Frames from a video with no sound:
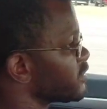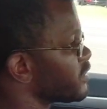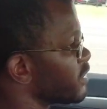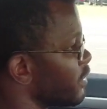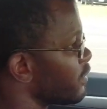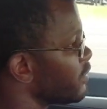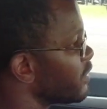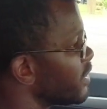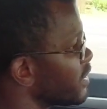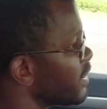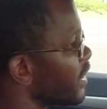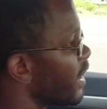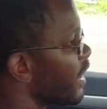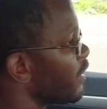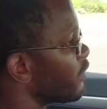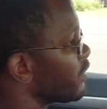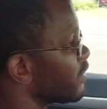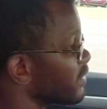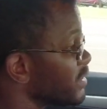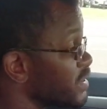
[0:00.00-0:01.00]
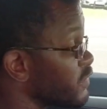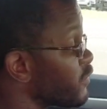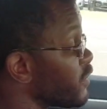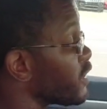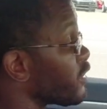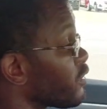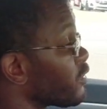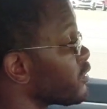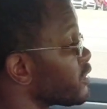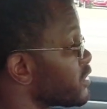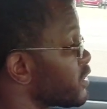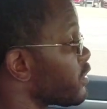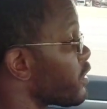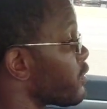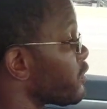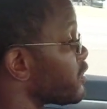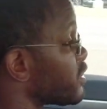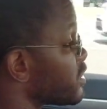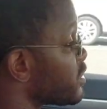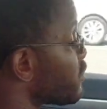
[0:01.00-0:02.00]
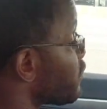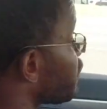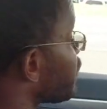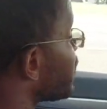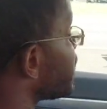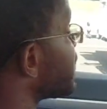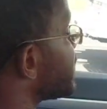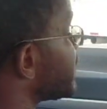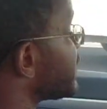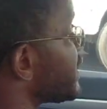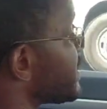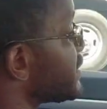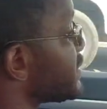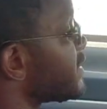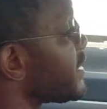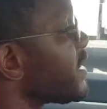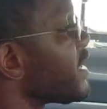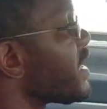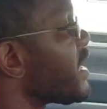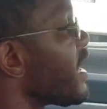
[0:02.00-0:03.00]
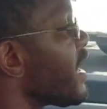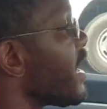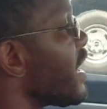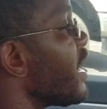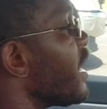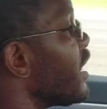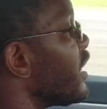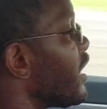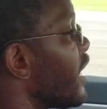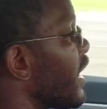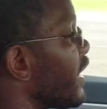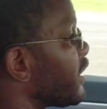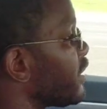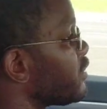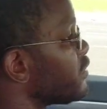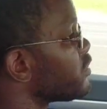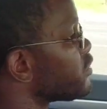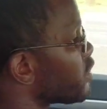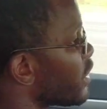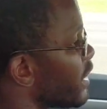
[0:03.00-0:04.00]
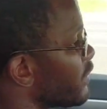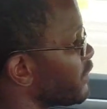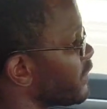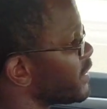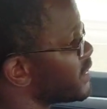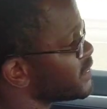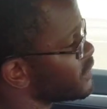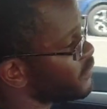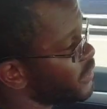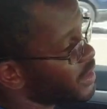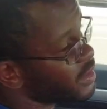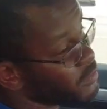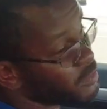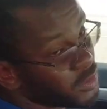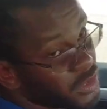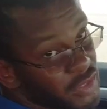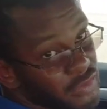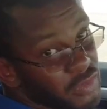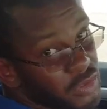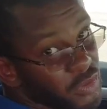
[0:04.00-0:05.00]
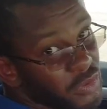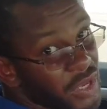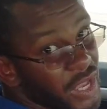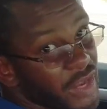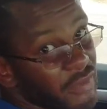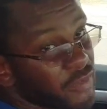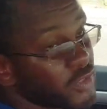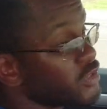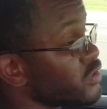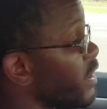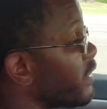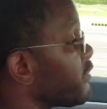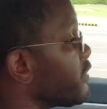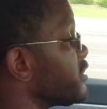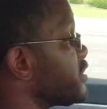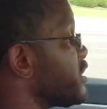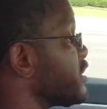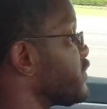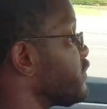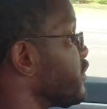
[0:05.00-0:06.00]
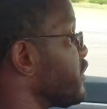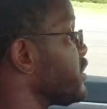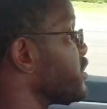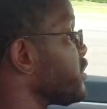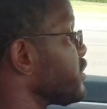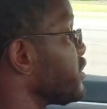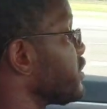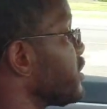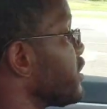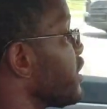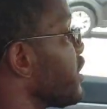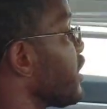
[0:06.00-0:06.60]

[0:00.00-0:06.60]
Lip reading: So while this vehicle is equipped with just the front assist, IQ Drive is available, giving you every driver assist feature